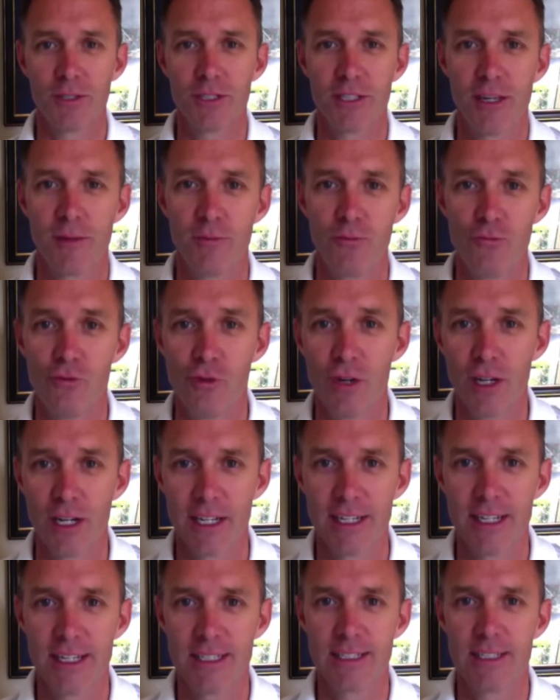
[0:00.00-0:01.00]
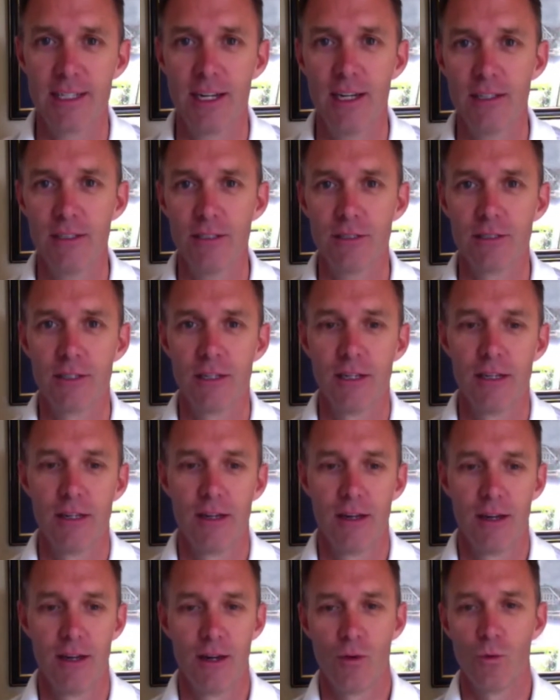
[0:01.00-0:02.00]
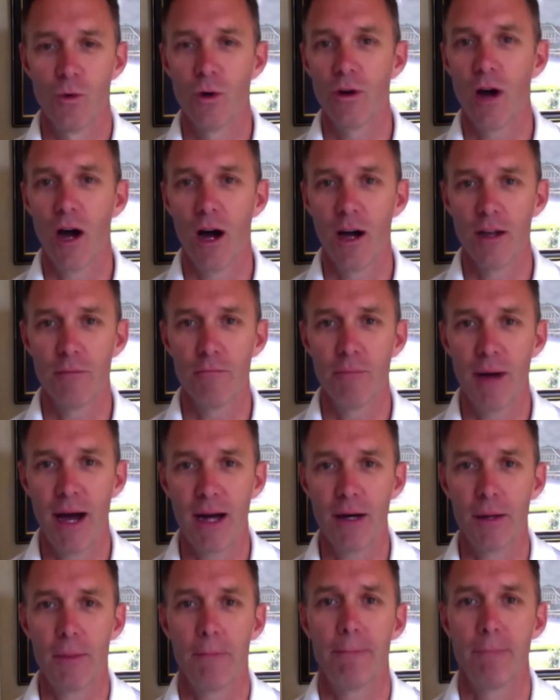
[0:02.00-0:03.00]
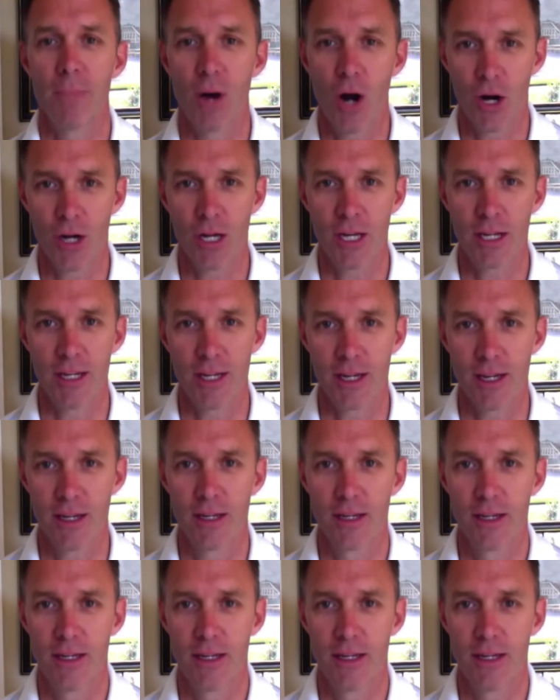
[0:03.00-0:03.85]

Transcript: team really excels. We're all about marketing.